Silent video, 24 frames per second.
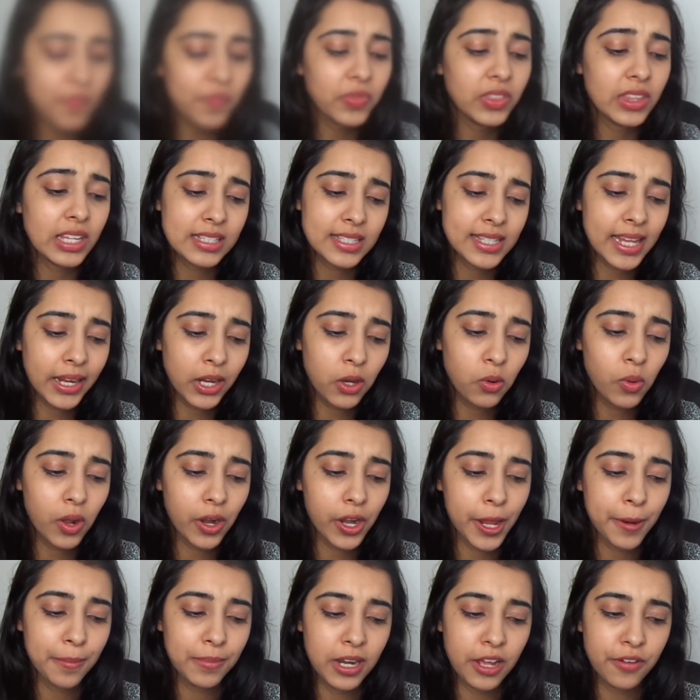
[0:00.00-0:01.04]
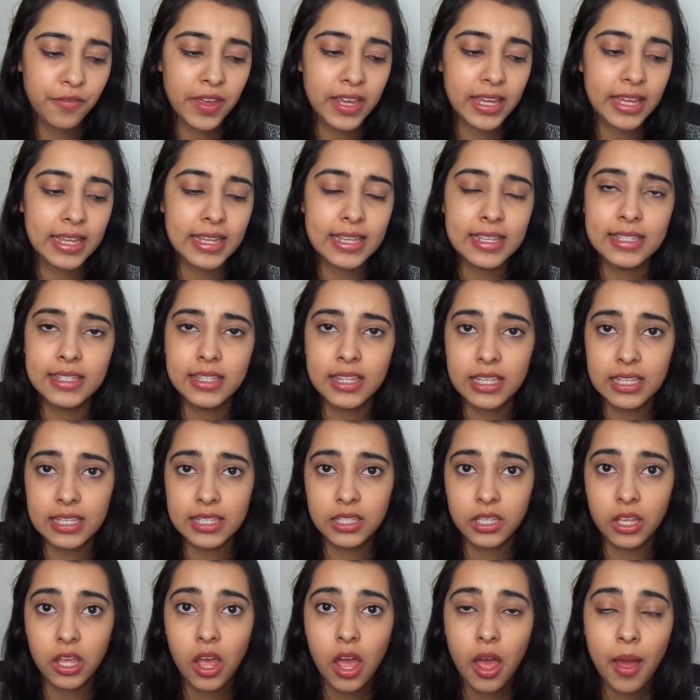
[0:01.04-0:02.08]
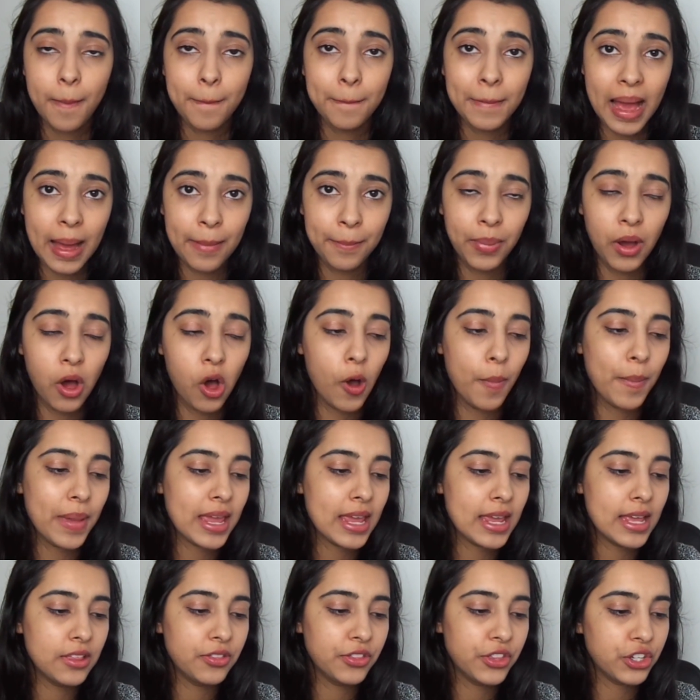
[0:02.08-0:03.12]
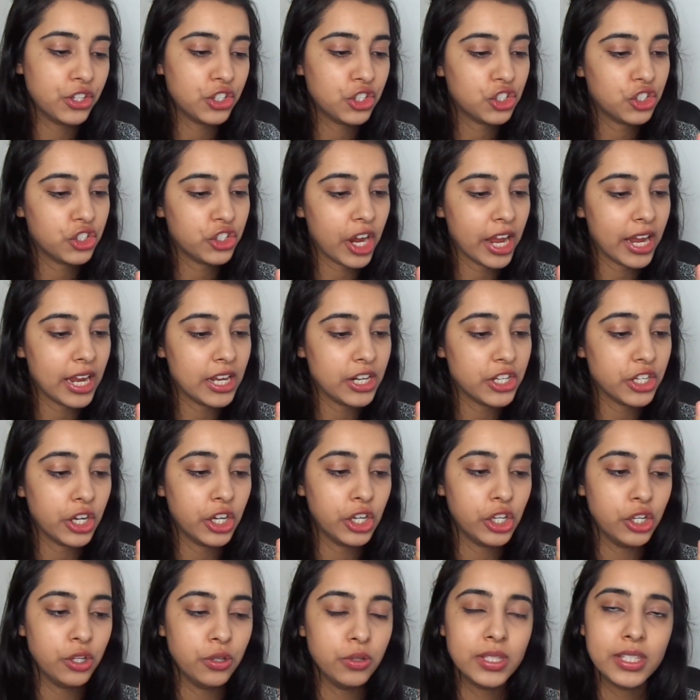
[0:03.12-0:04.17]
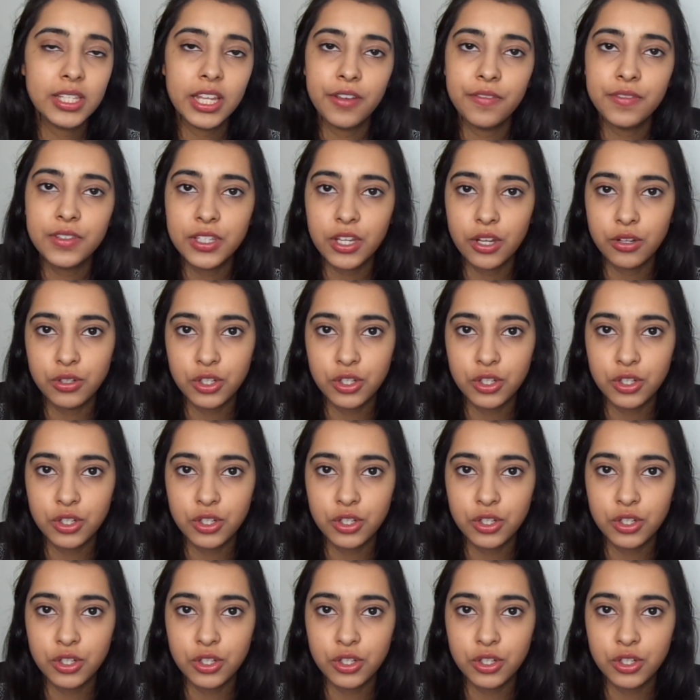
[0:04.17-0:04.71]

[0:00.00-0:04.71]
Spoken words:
The second one I'm loving is this matte balm in the shade Elusive, so